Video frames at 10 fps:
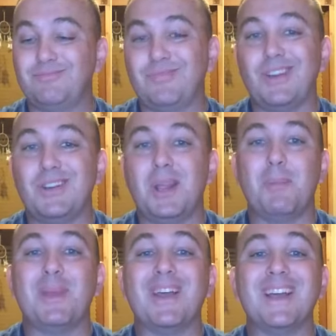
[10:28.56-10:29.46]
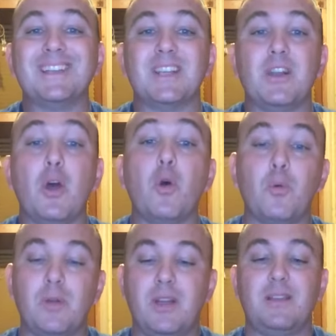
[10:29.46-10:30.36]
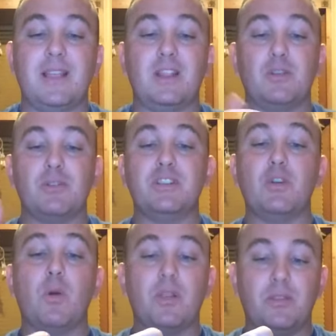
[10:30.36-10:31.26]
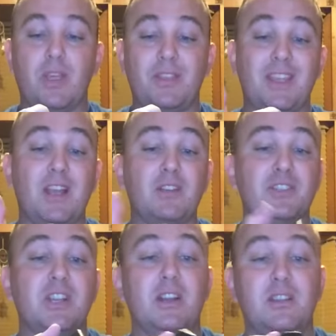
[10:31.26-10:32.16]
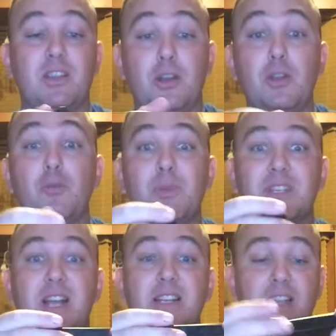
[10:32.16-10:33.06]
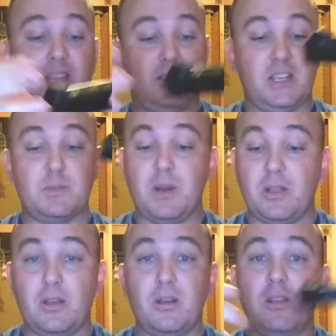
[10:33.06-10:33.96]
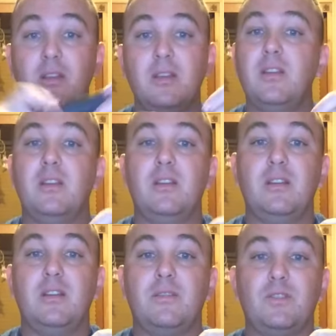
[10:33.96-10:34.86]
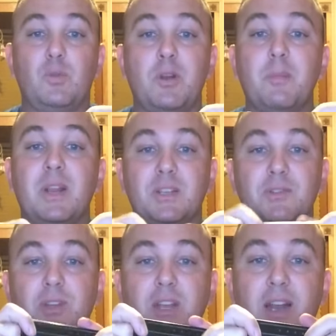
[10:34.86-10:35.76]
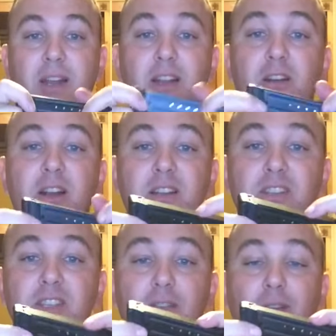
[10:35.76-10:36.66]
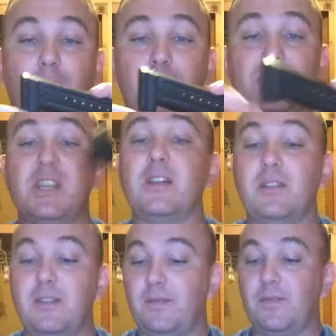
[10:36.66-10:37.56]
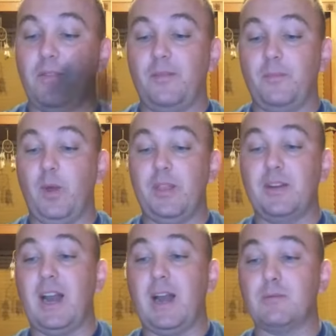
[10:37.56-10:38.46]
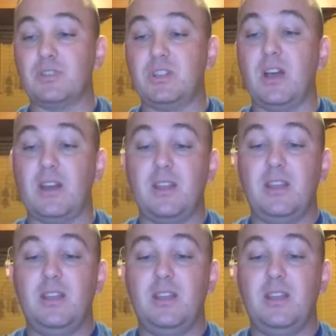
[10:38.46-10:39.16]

it'd have been nice to know that there is nothing else to do besides that, because I spent a good 20 minutes looking on the internet to see if I was whether or not I was done,